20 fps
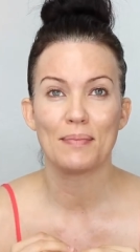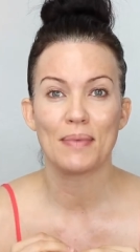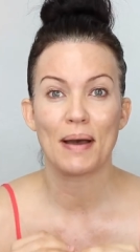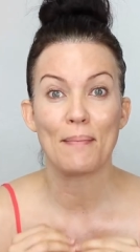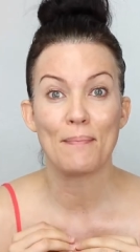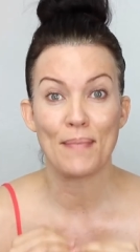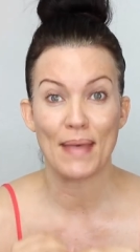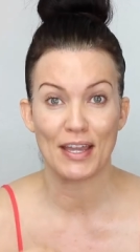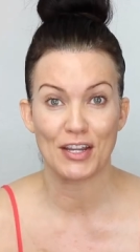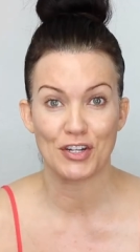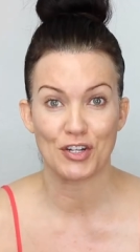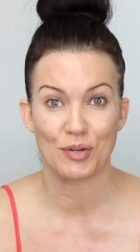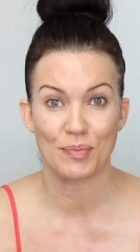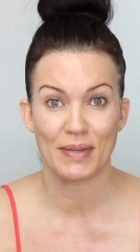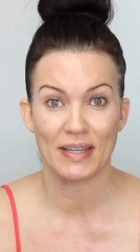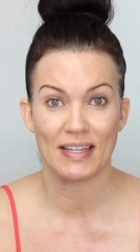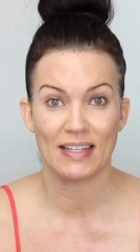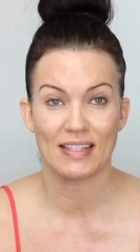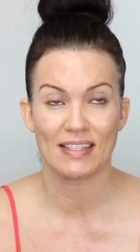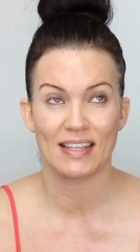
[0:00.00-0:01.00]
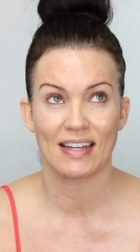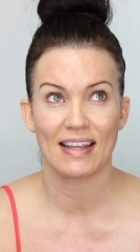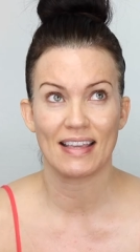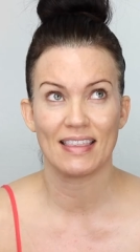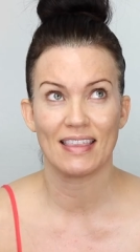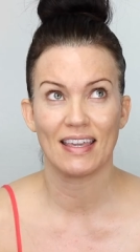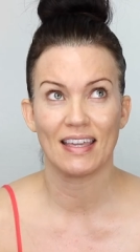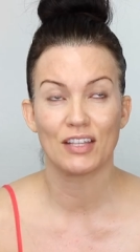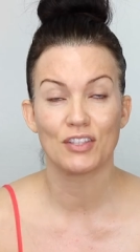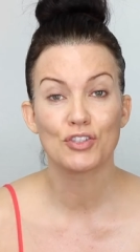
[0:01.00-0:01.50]
measurements, and I
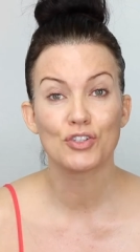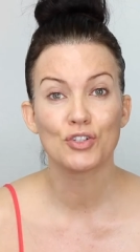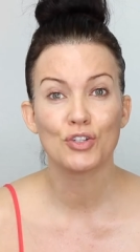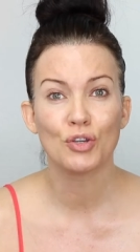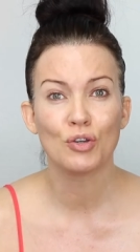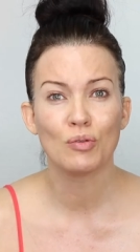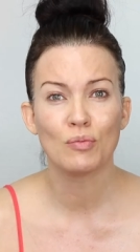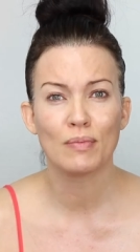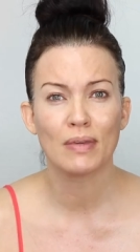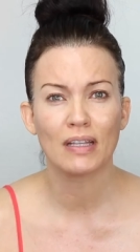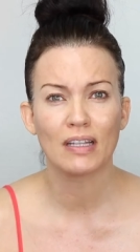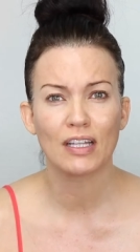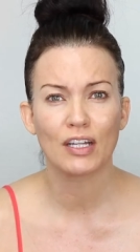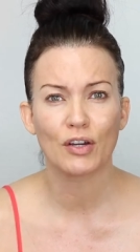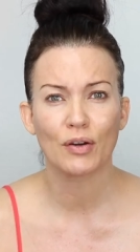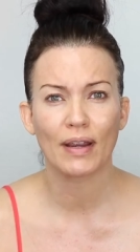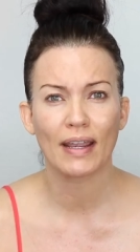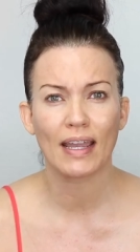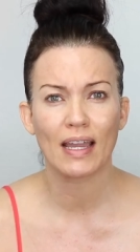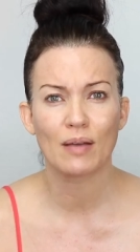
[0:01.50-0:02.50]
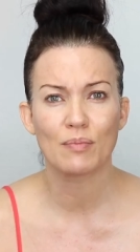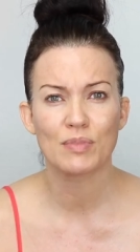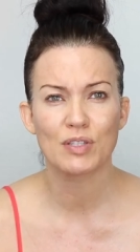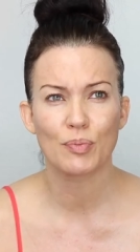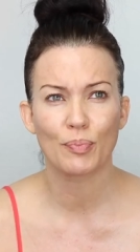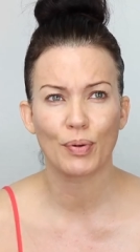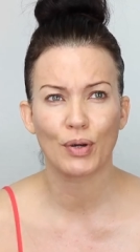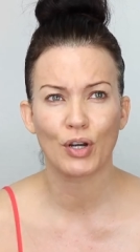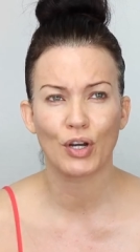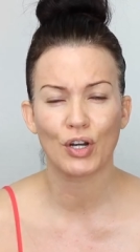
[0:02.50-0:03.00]
think it's 2
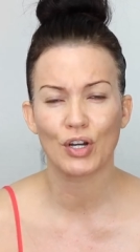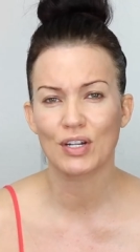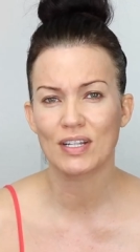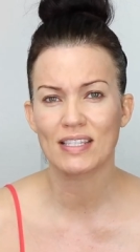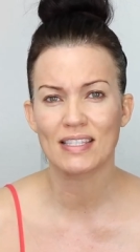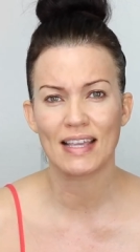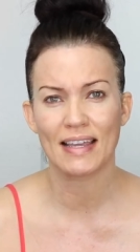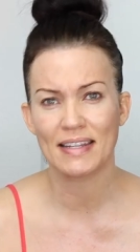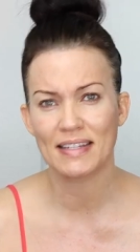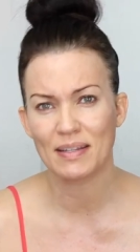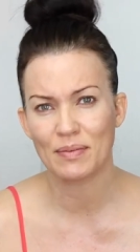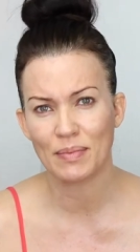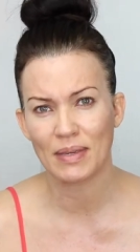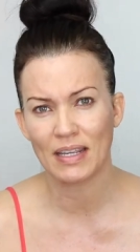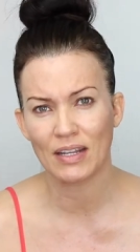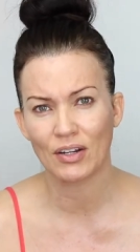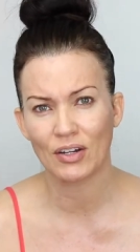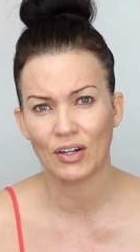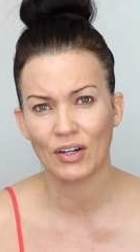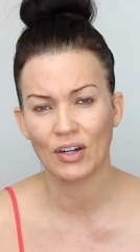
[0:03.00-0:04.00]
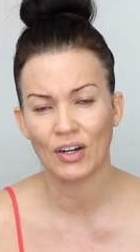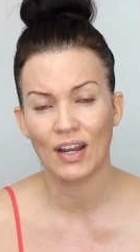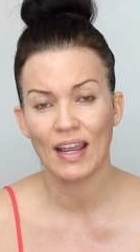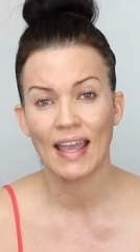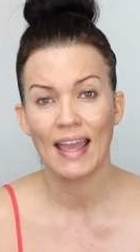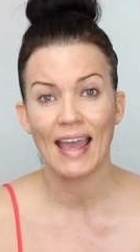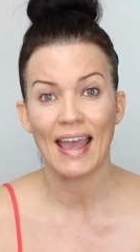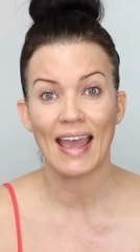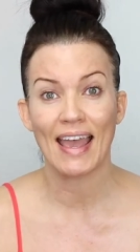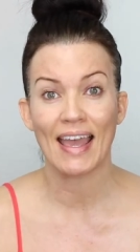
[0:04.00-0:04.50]
mg/centimeter,
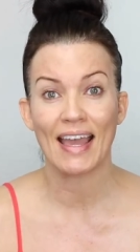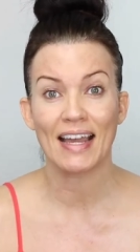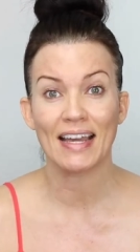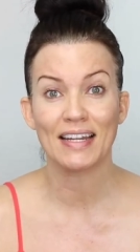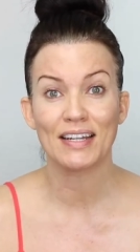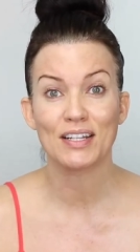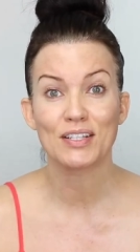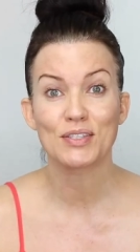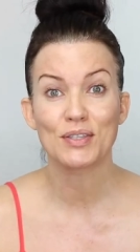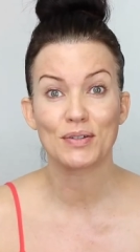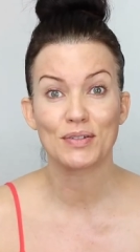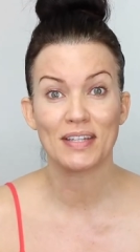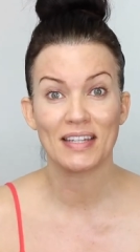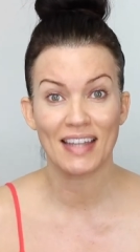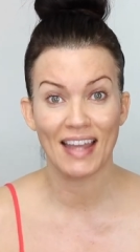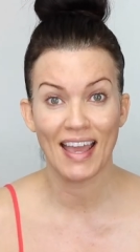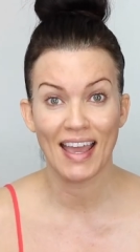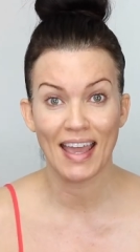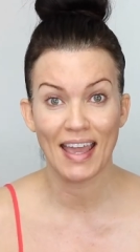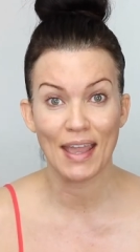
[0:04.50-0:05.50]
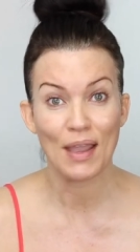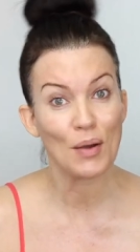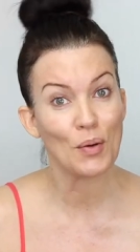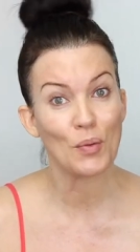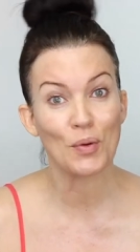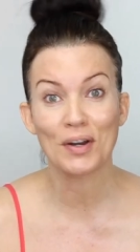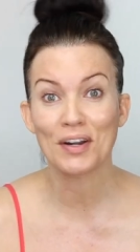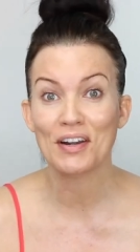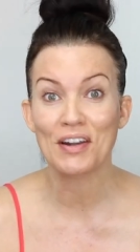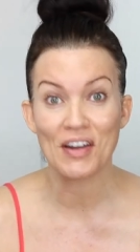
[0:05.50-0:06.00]
and so today
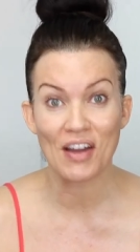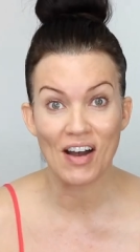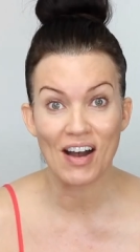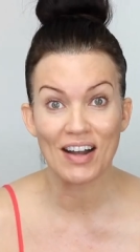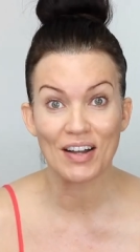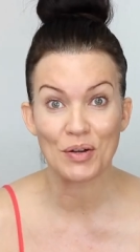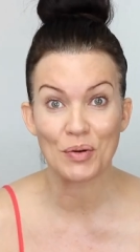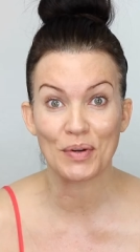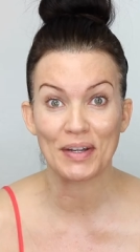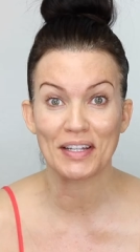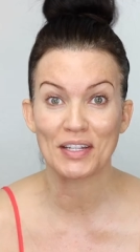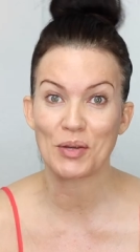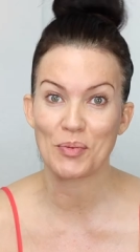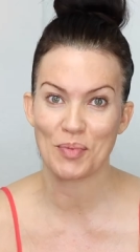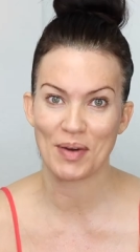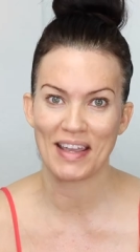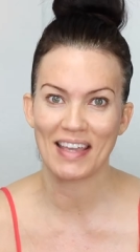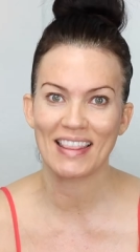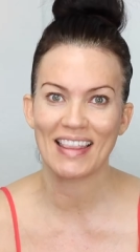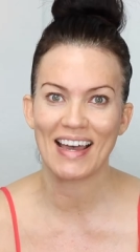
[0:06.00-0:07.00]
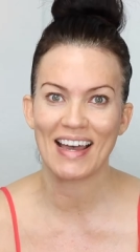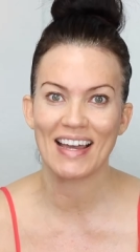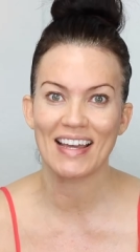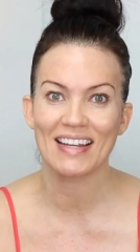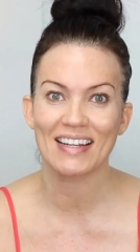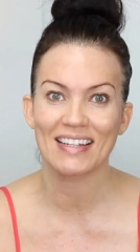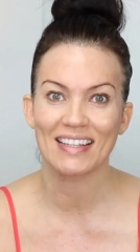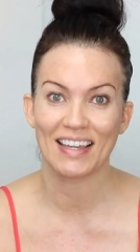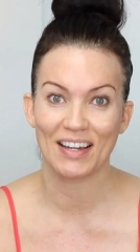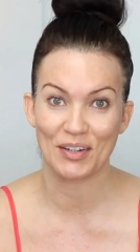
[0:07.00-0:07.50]
we're not going to break
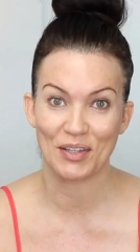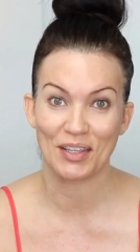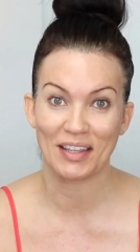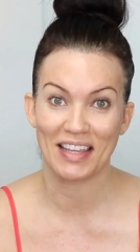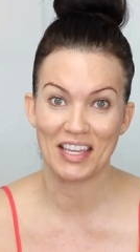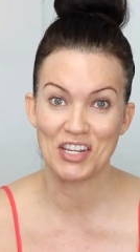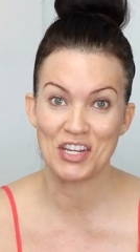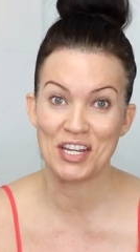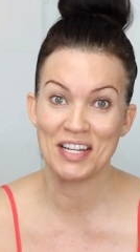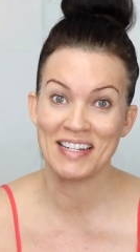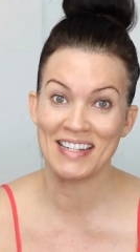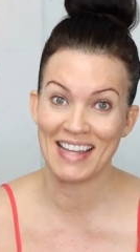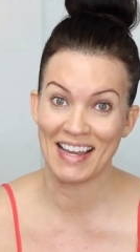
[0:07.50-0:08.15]
that calculation